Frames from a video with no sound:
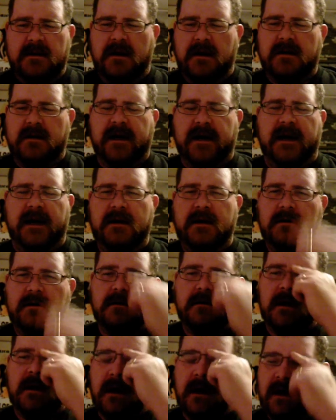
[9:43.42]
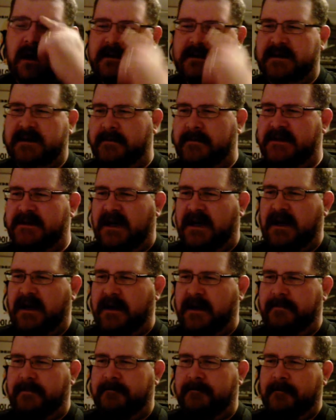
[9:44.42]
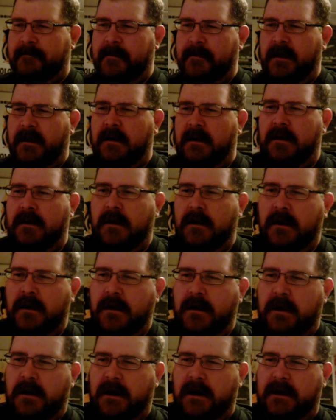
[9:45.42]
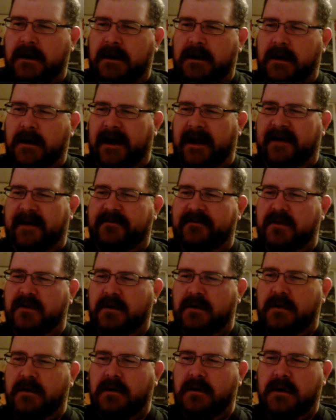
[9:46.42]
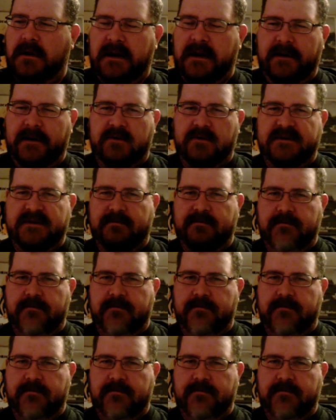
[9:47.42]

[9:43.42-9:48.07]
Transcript: okay, uh, sometime uh, after I was